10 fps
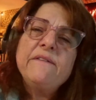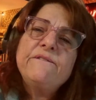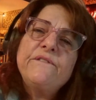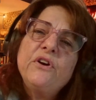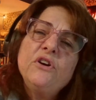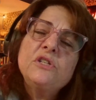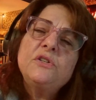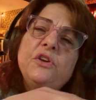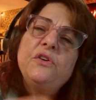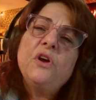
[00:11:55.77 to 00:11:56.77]
First,
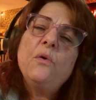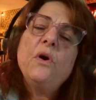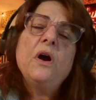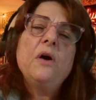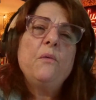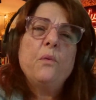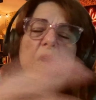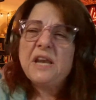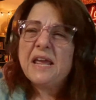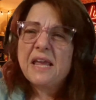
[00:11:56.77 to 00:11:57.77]
where
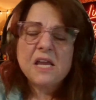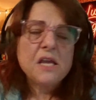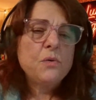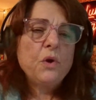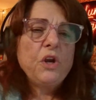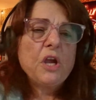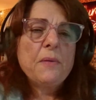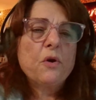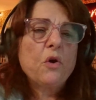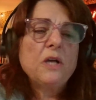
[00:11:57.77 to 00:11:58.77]
do you come
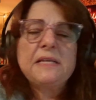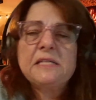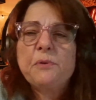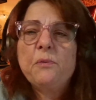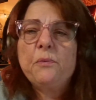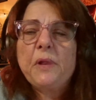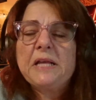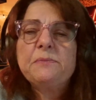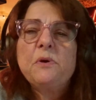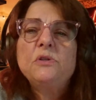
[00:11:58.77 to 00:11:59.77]
across
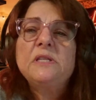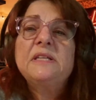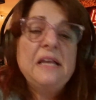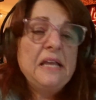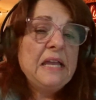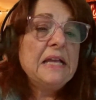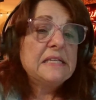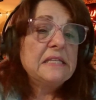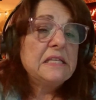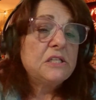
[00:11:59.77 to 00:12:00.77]
histoplasmosis? It's
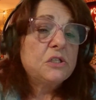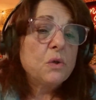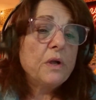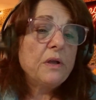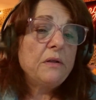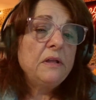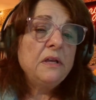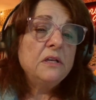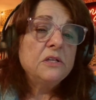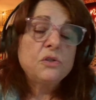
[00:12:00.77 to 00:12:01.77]
the soil.
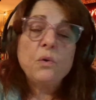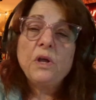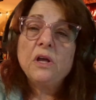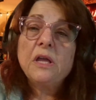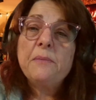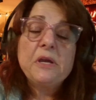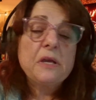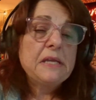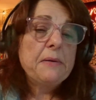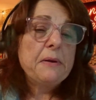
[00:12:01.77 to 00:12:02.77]
Soil can be
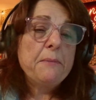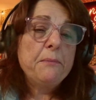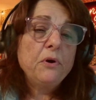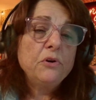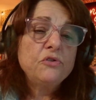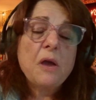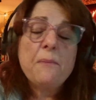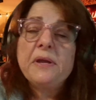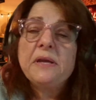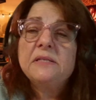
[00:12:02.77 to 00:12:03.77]
contaminated by bird
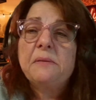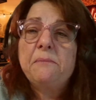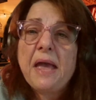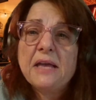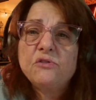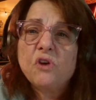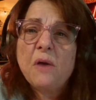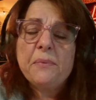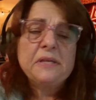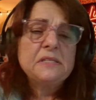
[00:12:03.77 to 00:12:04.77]
droppings and bat
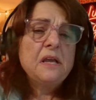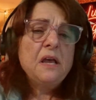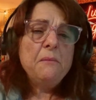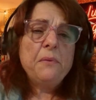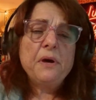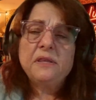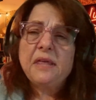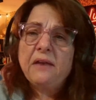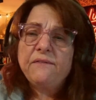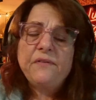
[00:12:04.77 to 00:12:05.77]
droppings, but
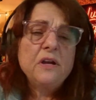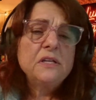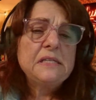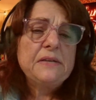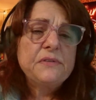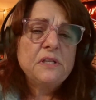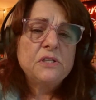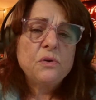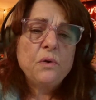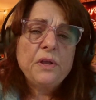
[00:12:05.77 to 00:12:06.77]
that fungus lives in the
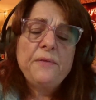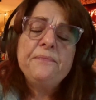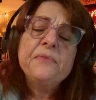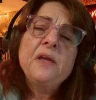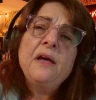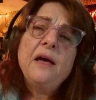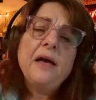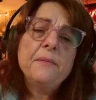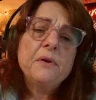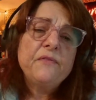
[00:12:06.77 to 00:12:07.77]
soil.
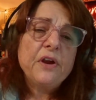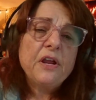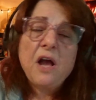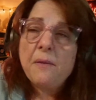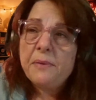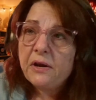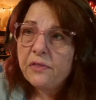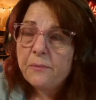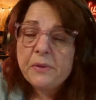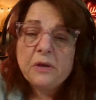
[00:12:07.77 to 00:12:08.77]
Very common here
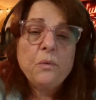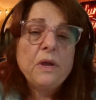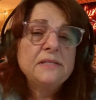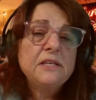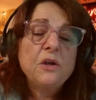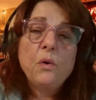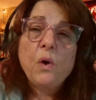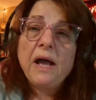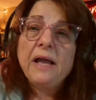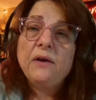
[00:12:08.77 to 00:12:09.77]
in the Midwest, the
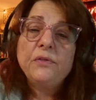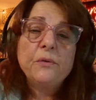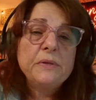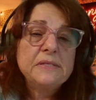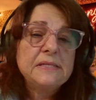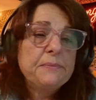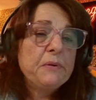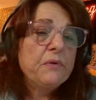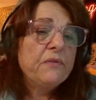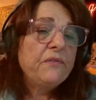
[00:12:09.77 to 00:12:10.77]
Ohio and the Mississippi
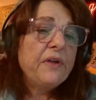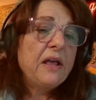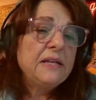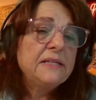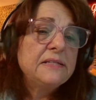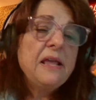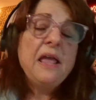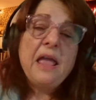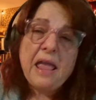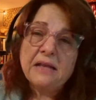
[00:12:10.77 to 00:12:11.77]
River valleys.
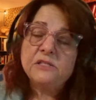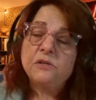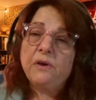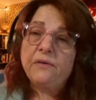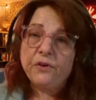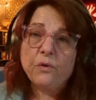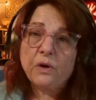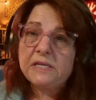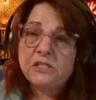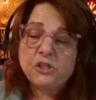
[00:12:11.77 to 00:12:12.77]
And so if you're
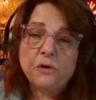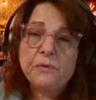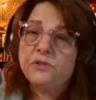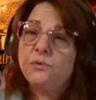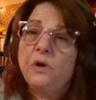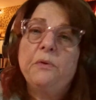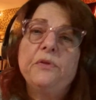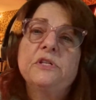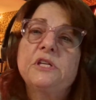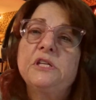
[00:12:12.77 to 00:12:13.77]
going to disturb the soil,
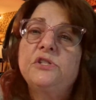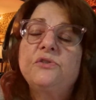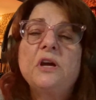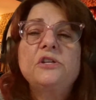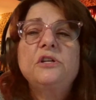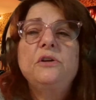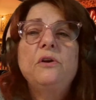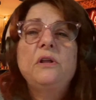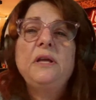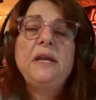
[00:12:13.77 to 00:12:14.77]
whether it's construction
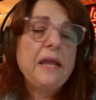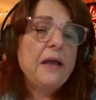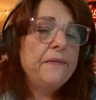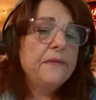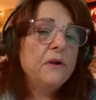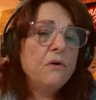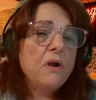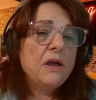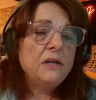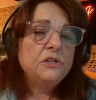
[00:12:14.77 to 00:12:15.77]
or cleaning out the
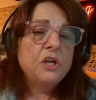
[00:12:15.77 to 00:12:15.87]
garage,